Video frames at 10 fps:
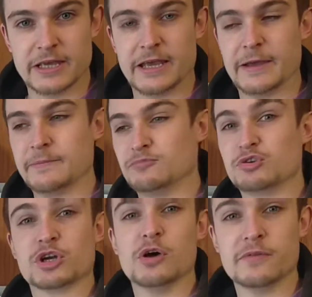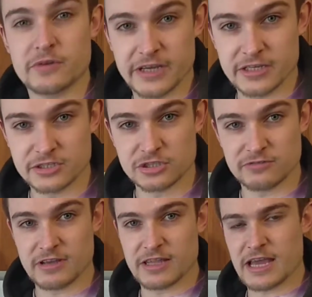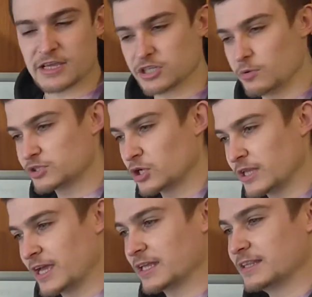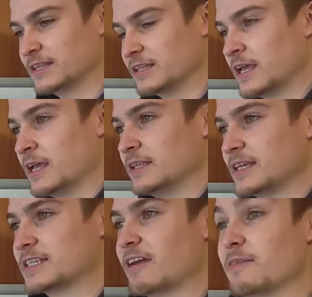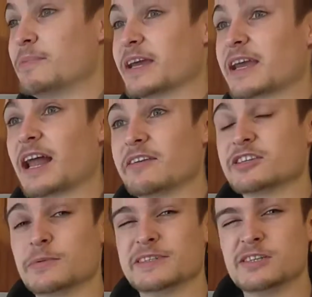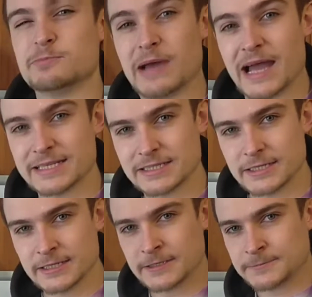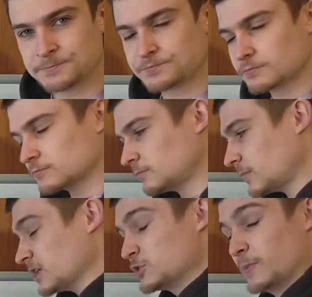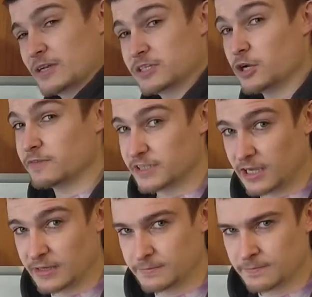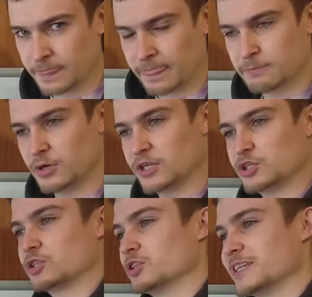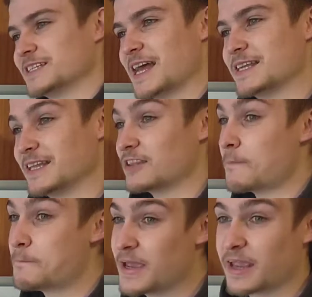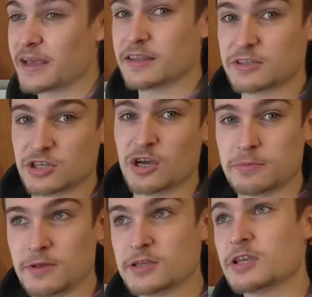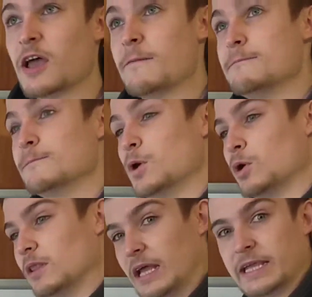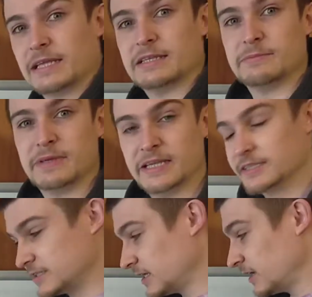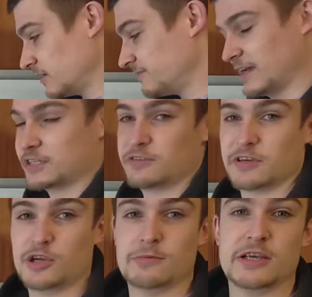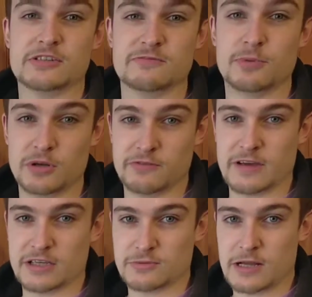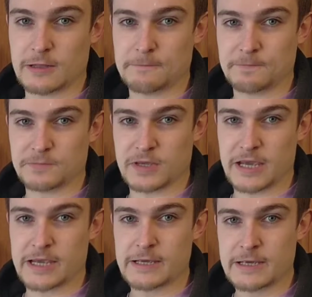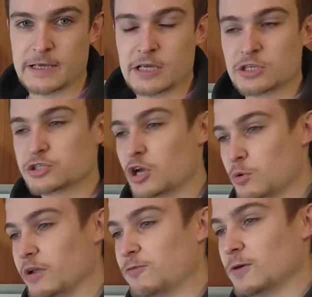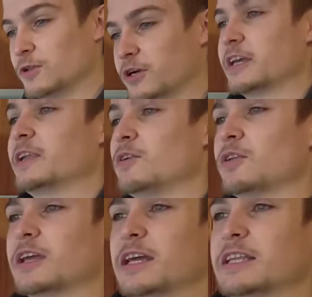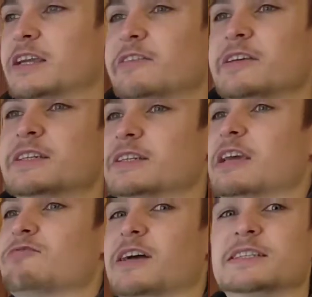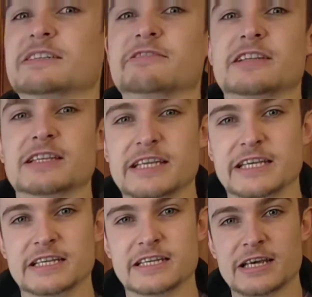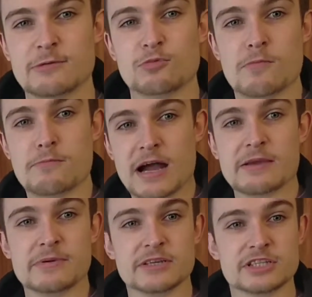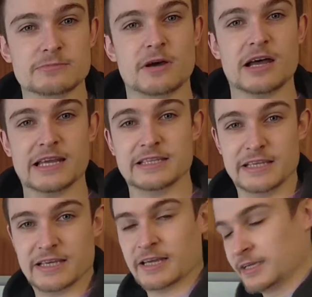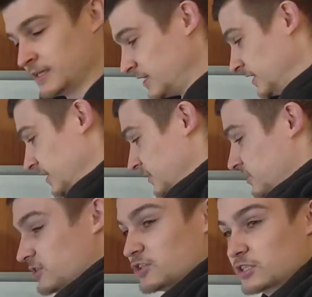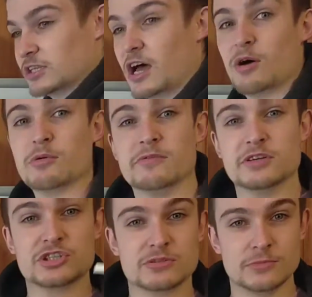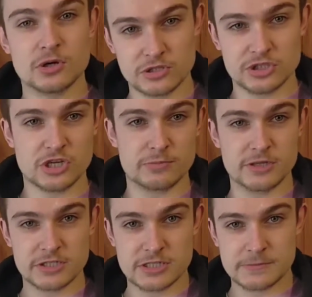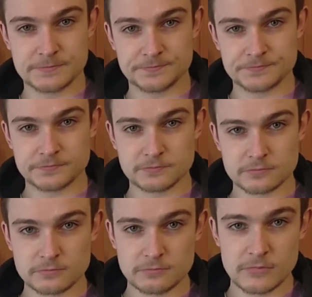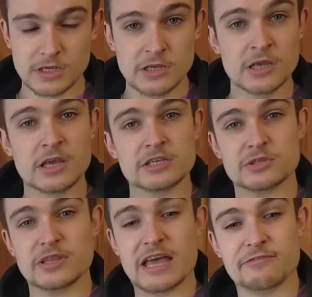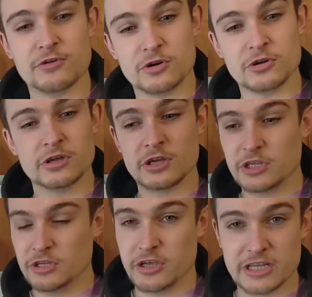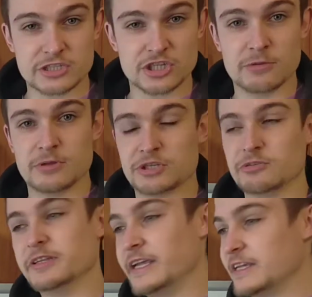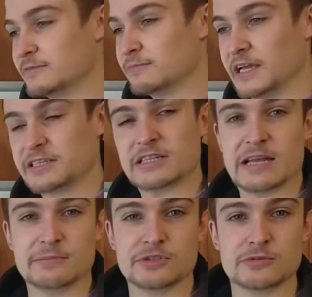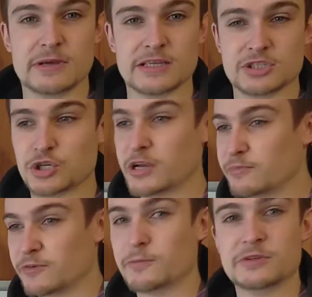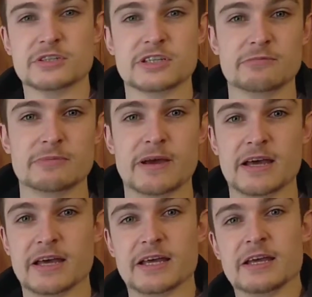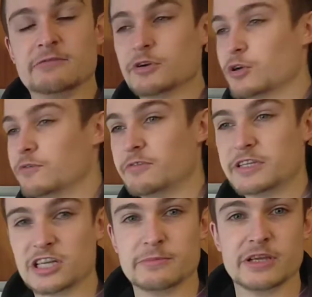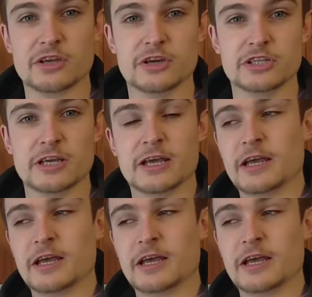um, recovery, stuff like that. So it's not that necessarily bigger calorie surplus is bad, especially over time, but it's just understanding that the bigger the surplus, more likely means faster accumulation of body fat as well. Okay, so if we're looking, or the idea is to stay relatively lean, what might be a smart idea is to start with a small surplus so therefore, you're in a surplus, you're in a decent place to add muscle mass, training performance is going to be better, recovery is going to be good,